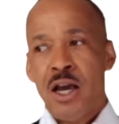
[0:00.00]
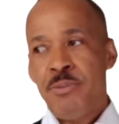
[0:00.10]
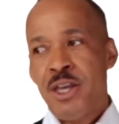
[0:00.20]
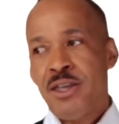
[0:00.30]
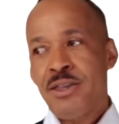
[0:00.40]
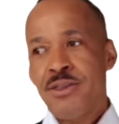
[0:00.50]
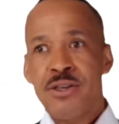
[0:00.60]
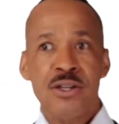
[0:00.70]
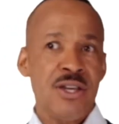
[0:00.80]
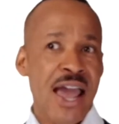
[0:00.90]
I mean,
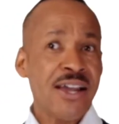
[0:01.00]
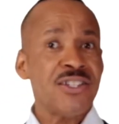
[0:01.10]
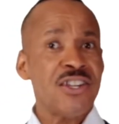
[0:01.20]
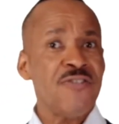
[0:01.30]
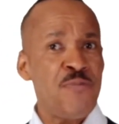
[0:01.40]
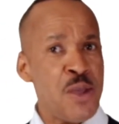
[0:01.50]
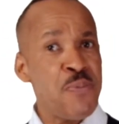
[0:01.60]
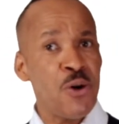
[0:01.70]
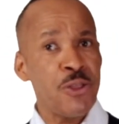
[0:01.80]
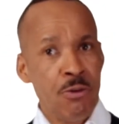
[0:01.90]
the negative
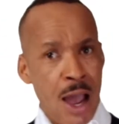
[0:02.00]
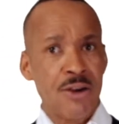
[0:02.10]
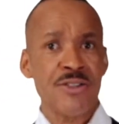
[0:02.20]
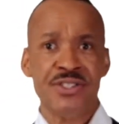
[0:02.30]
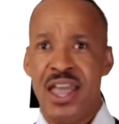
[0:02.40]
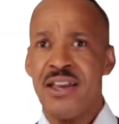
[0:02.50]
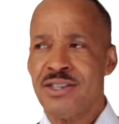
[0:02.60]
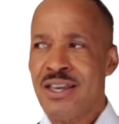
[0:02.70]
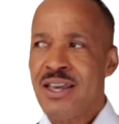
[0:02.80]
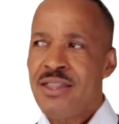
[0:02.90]
people, the rattlesnakes,
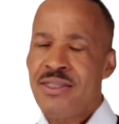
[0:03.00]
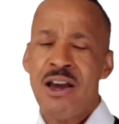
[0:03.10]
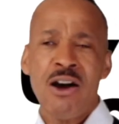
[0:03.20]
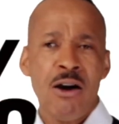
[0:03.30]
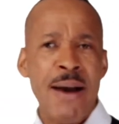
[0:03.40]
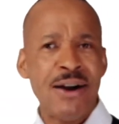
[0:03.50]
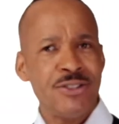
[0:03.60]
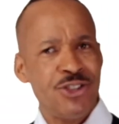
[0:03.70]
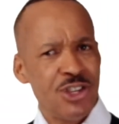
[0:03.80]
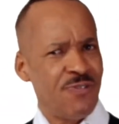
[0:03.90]
they are
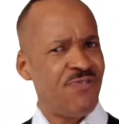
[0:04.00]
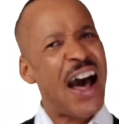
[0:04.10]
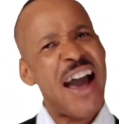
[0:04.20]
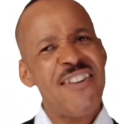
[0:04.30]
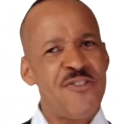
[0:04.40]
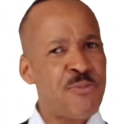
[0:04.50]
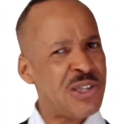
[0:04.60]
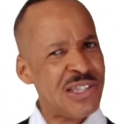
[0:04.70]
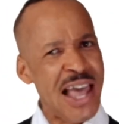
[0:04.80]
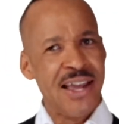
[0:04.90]
about just
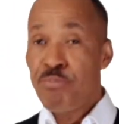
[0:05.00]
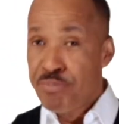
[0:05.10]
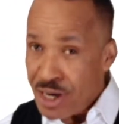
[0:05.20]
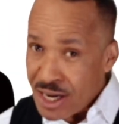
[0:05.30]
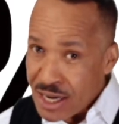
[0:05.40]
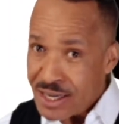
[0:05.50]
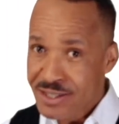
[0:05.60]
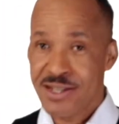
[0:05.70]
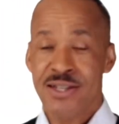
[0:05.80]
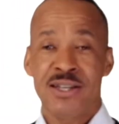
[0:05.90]
5%. But
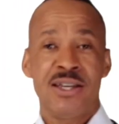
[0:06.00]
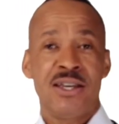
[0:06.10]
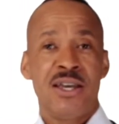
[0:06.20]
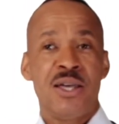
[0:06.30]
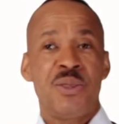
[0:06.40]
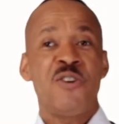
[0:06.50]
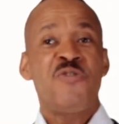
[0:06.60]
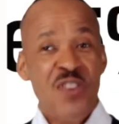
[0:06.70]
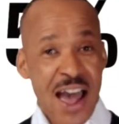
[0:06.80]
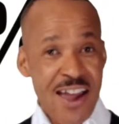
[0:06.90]
the
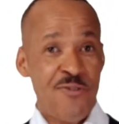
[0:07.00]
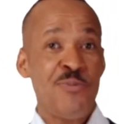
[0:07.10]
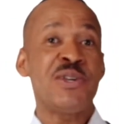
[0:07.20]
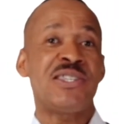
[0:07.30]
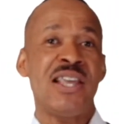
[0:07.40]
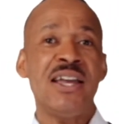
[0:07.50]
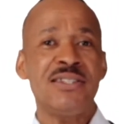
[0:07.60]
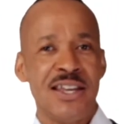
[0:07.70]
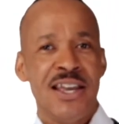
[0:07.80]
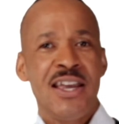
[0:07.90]

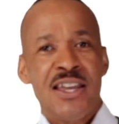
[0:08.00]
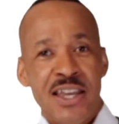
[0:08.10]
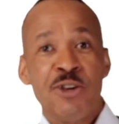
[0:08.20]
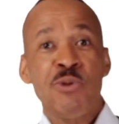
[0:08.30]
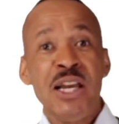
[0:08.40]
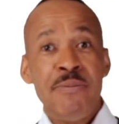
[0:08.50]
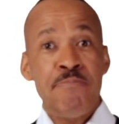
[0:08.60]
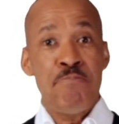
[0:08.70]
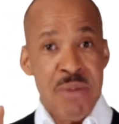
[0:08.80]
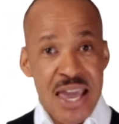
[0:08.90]
5% can really
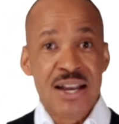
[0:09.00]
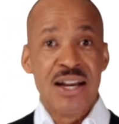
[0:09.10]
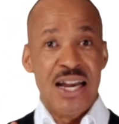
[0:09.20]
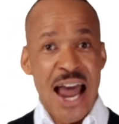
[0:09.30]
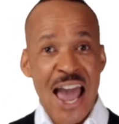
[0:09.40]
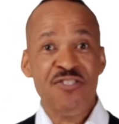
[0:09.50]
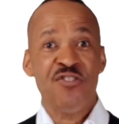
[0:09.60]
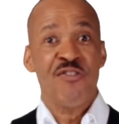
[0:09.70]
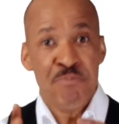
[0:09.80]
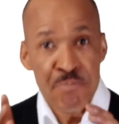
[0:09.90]
make
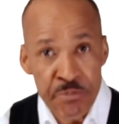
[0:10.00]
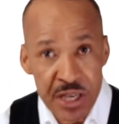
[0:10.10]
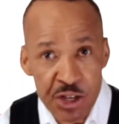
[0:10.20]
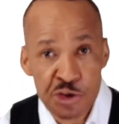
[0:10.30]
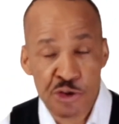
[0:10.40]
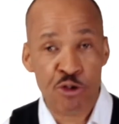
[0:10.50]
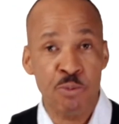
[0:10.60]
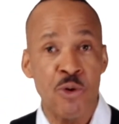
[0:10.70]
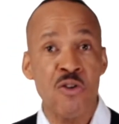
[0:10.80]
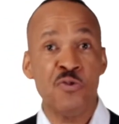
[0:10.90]
life
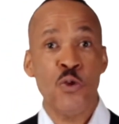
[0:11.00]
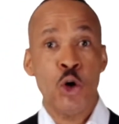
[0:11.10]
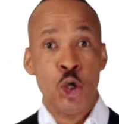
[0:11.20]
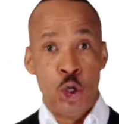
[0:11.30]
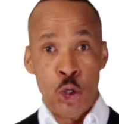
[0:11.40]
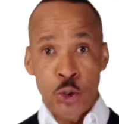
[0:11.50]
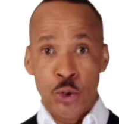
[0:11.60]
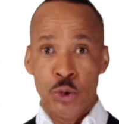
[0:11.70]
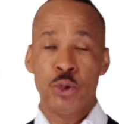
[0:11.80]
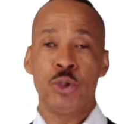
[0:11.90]
miserable for
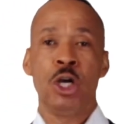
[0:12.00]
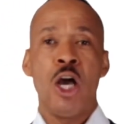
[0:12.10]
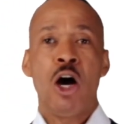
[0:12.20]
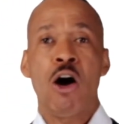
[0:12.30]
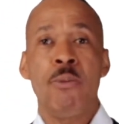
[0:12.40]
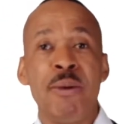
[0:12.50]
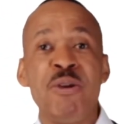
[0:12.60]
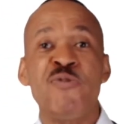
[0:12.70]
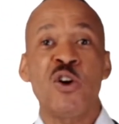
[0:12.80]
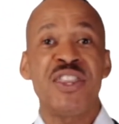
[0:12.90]
you, or
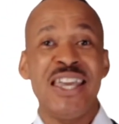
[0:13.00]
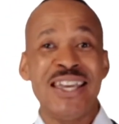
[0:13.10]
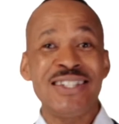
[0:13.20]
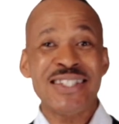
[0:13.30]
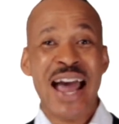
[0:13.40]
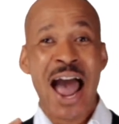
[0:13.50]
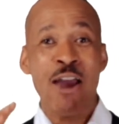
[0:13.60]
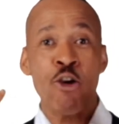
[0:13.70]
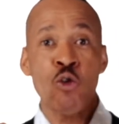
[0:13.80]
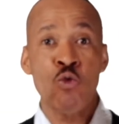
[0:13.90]
maybe for the
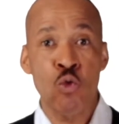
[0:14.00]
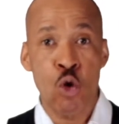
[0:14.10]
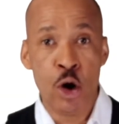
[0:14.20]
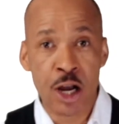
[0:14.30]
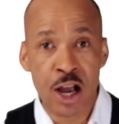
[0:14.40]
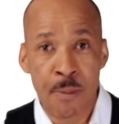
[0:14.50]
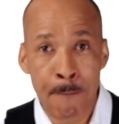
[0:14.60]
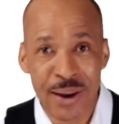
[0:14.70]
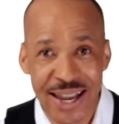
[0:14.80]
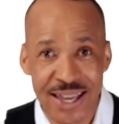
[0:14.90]
entire
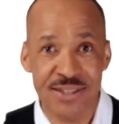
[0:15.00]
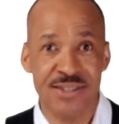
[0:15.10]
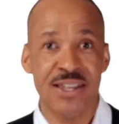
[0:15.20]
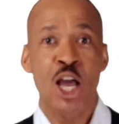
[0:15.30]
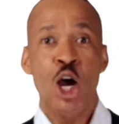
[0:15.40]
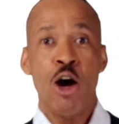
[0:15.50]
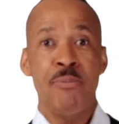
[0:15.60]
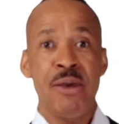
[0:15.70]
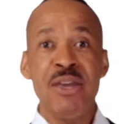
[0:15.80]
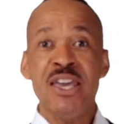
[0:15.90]
workplace, or
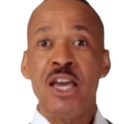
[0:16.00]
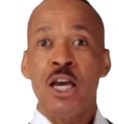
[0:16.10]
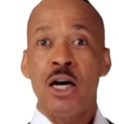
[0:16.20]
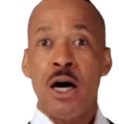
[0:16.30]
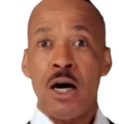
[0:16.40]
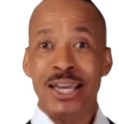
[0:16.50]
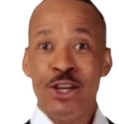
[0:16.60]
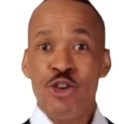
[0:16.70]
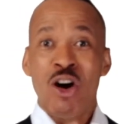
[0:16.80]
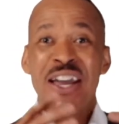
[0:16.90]
maybe uh,
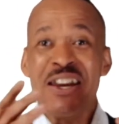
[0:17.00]
in your